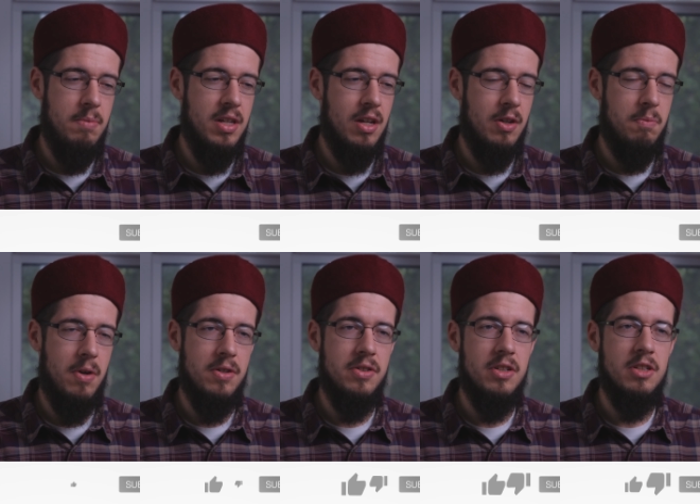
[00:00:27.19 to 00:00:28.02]
Being a good
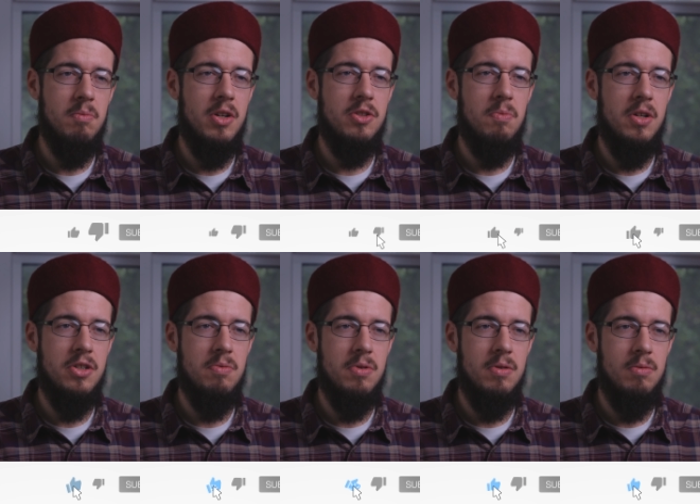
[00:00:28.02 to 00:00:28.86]
person is much,
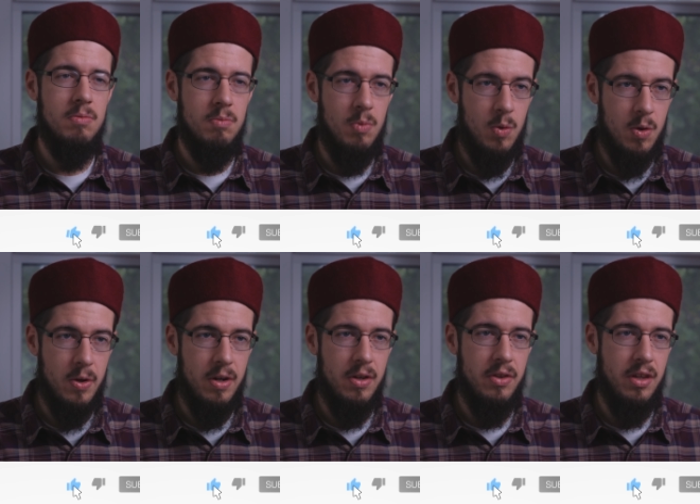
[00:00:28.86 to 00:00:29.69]
much
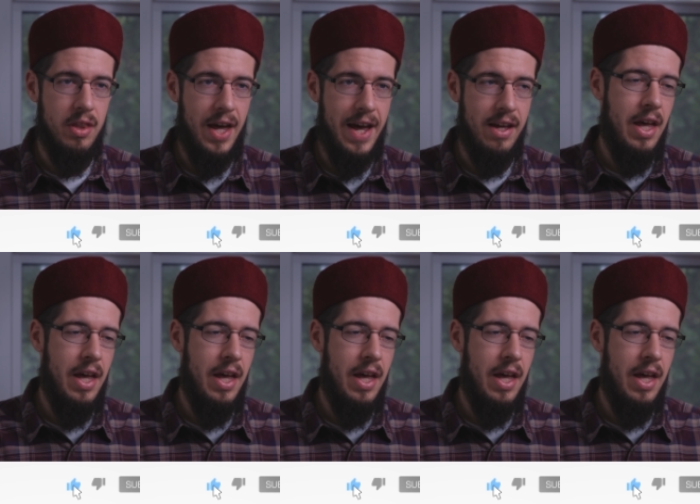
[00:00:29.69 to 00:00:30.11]
more than that.